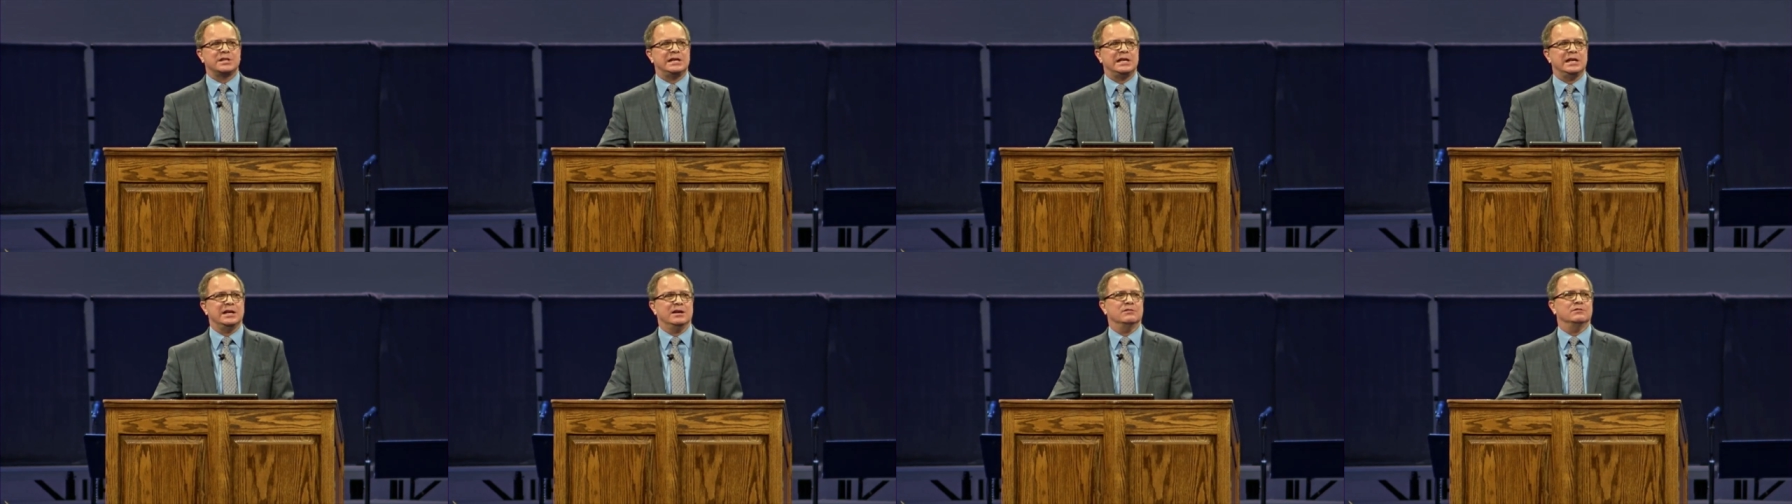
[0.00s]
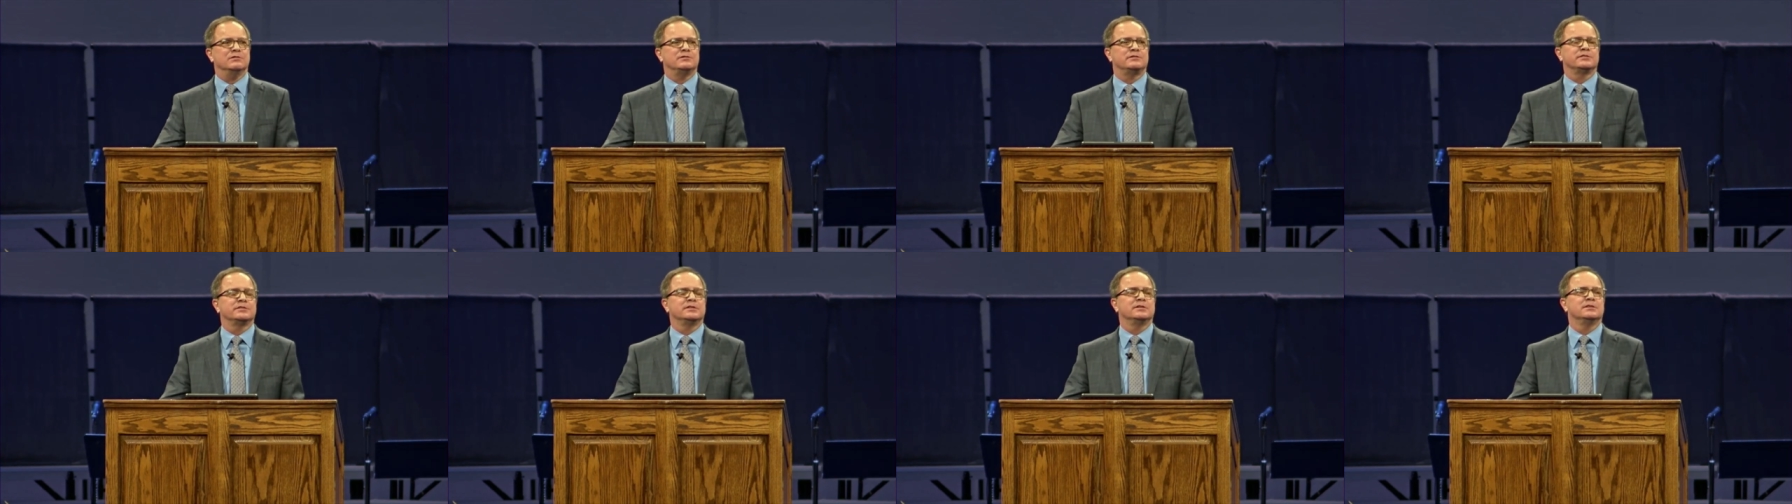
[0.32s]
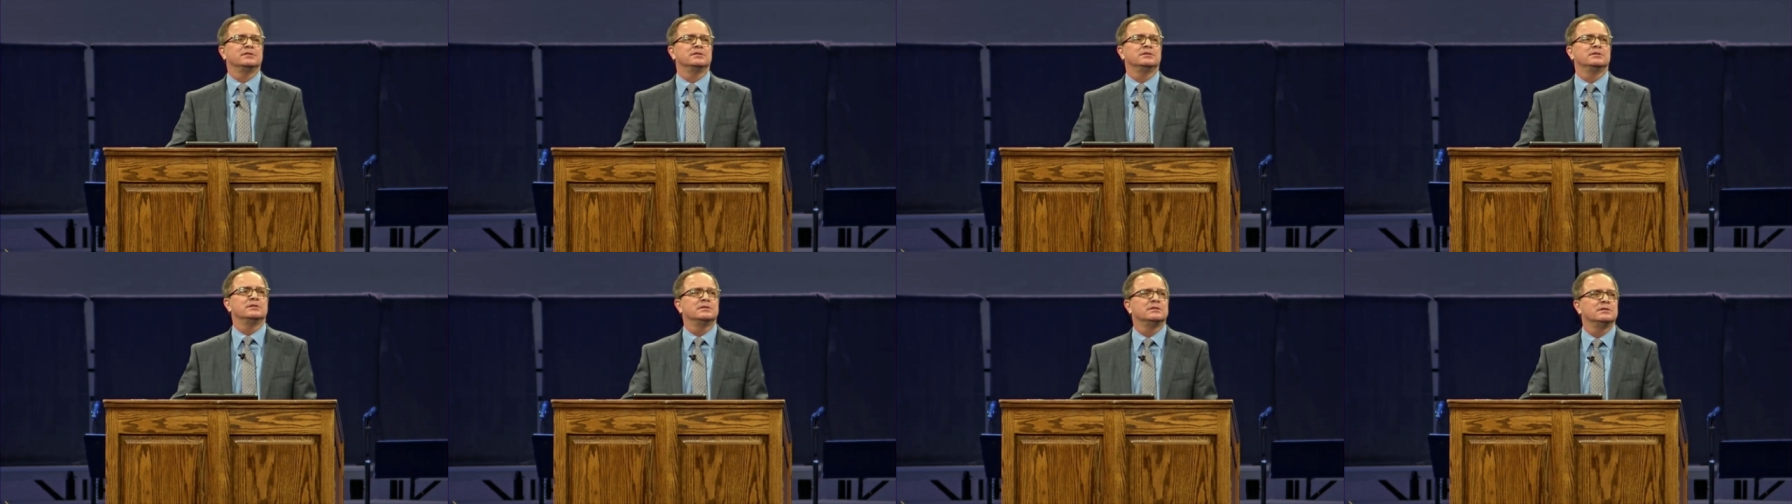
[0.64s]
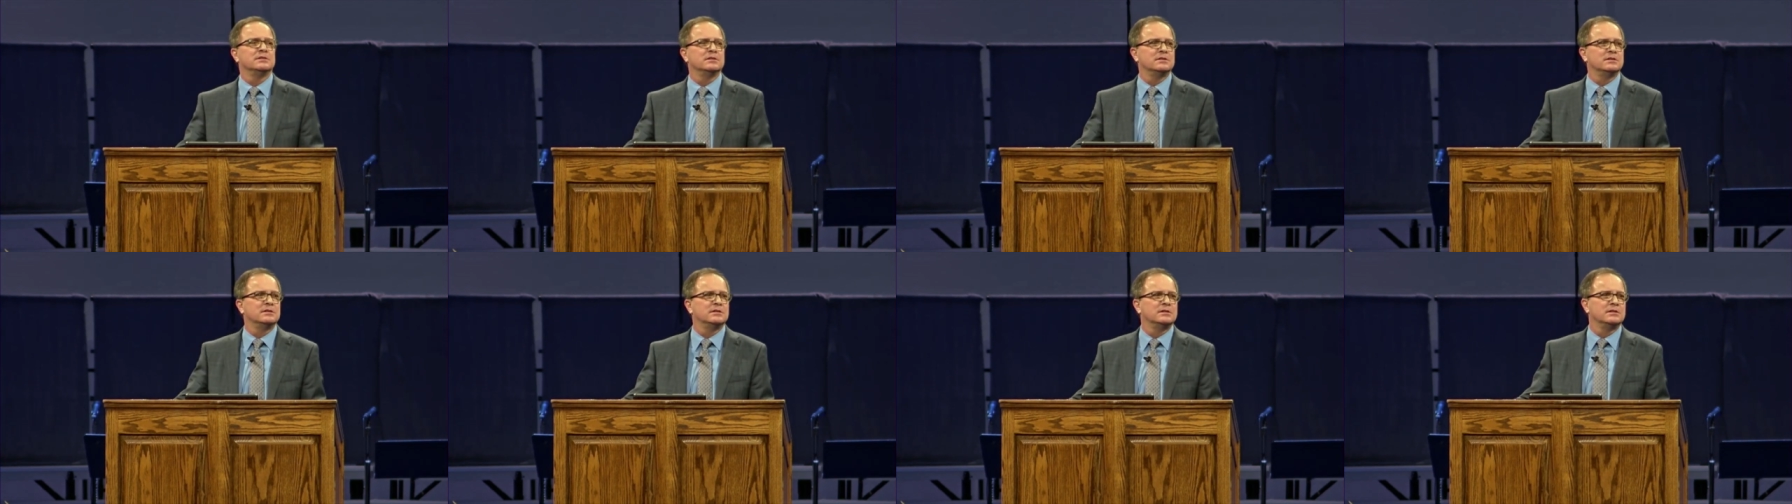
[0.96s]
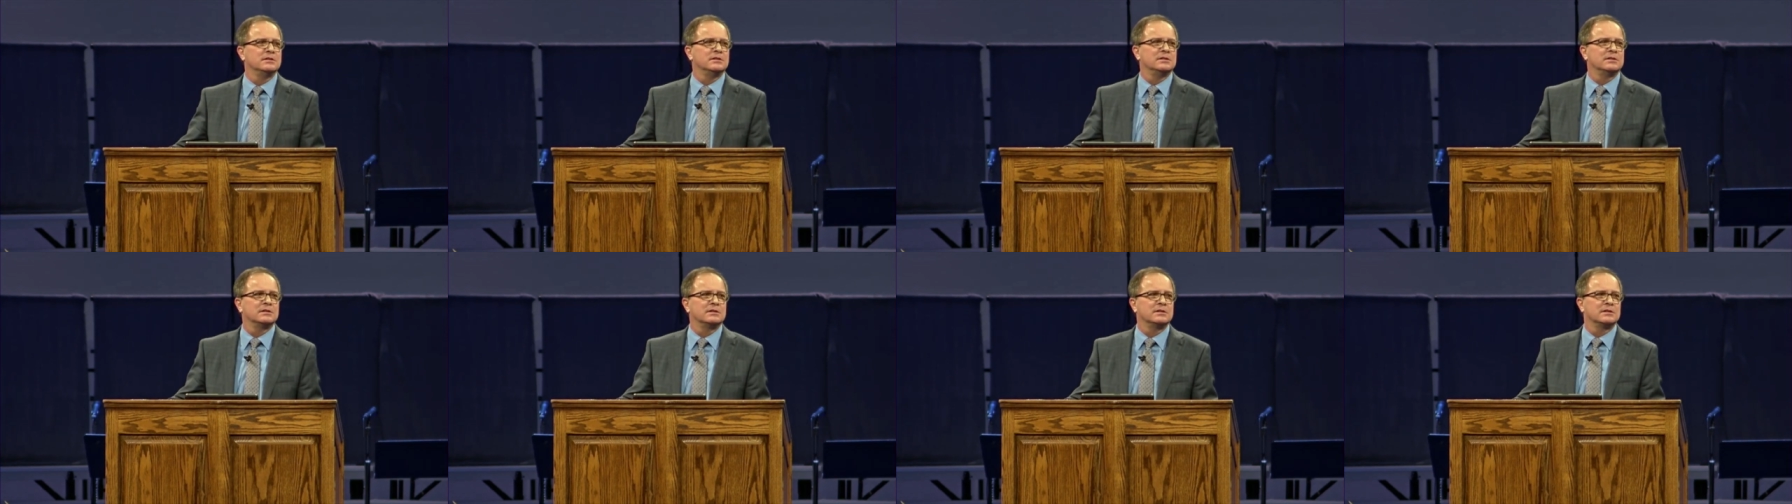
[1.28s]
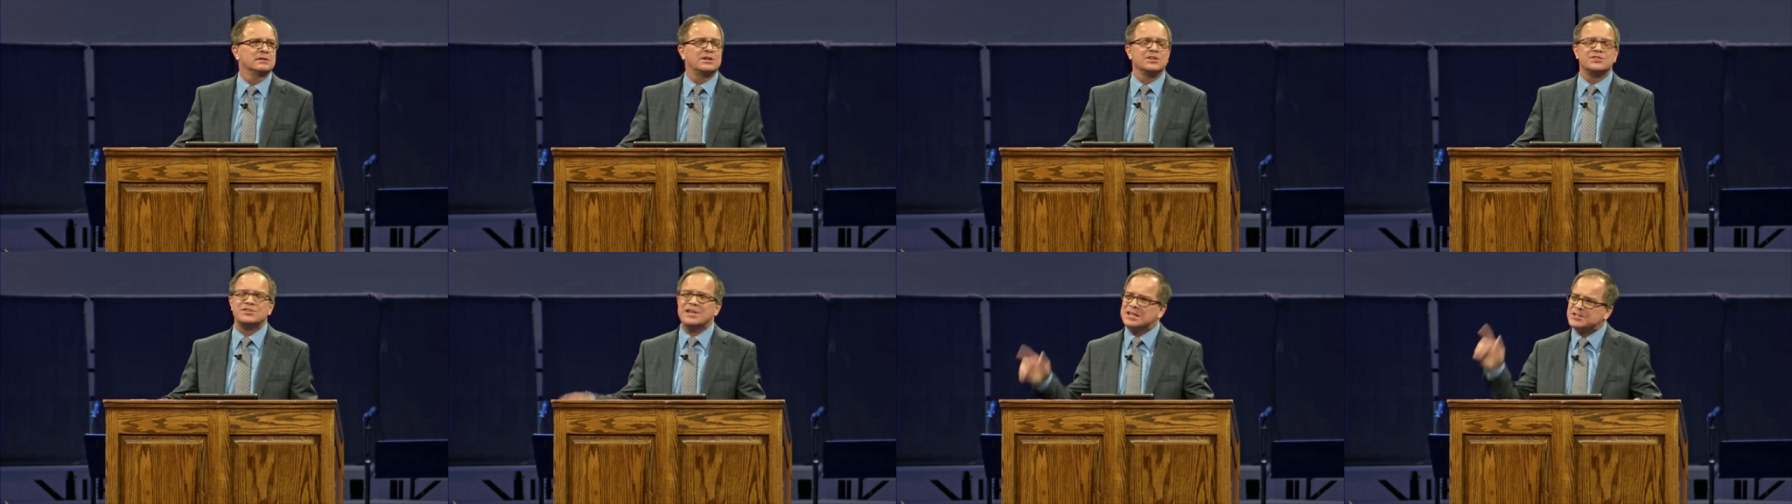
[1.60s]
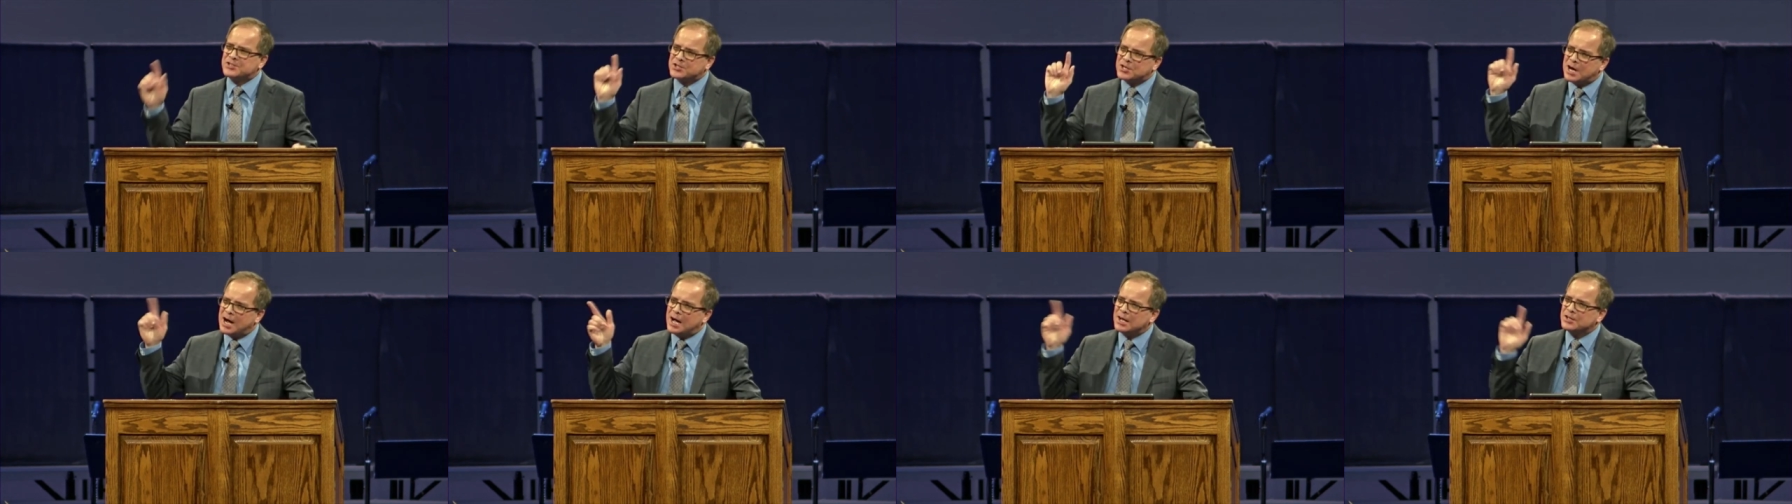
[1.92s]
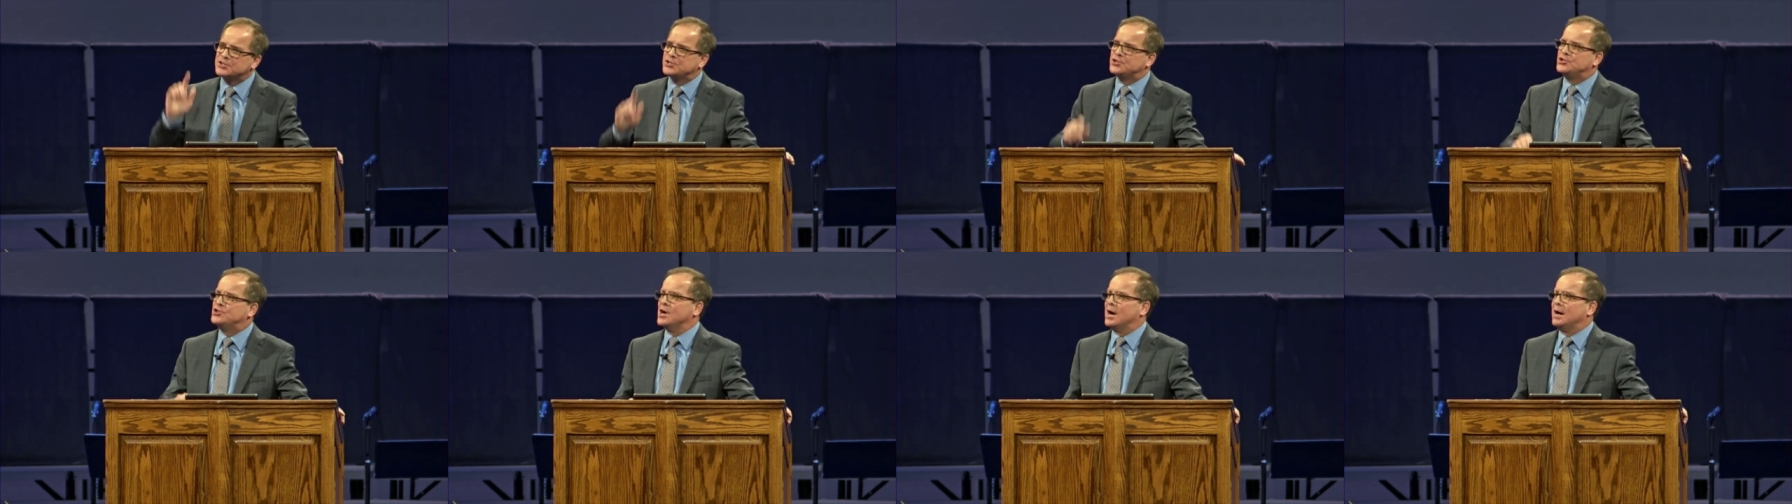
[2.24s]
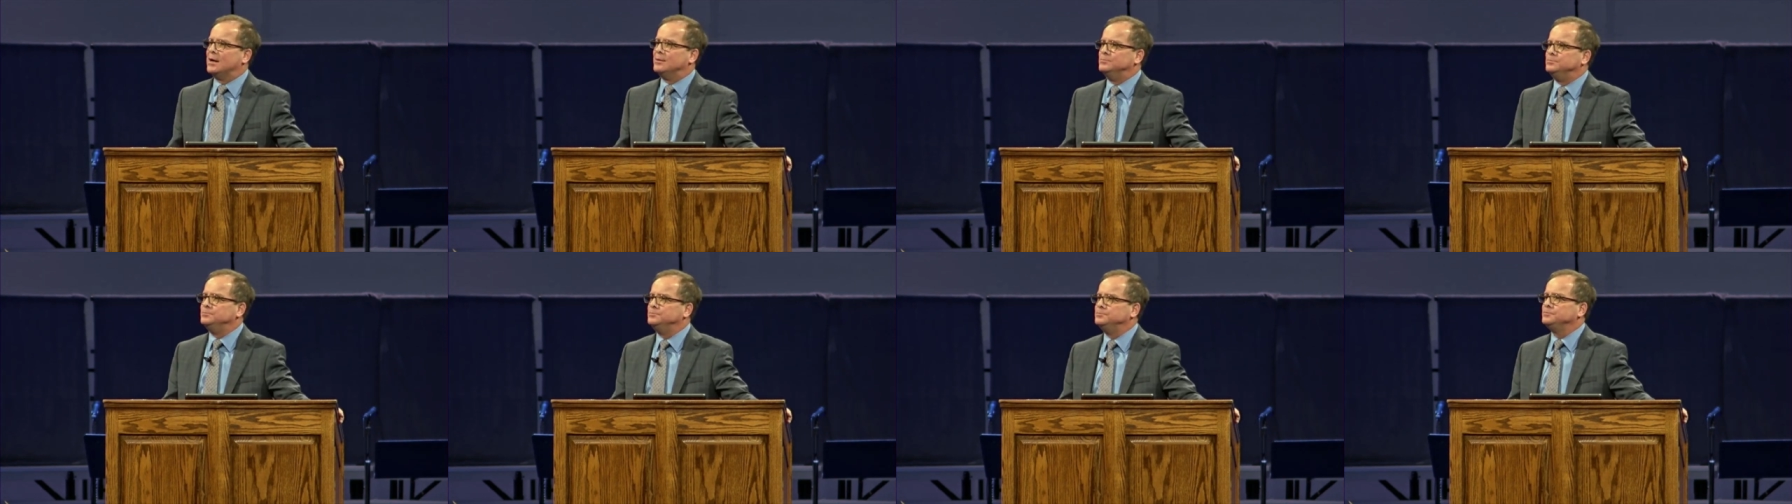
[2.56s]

give, because that's God's job.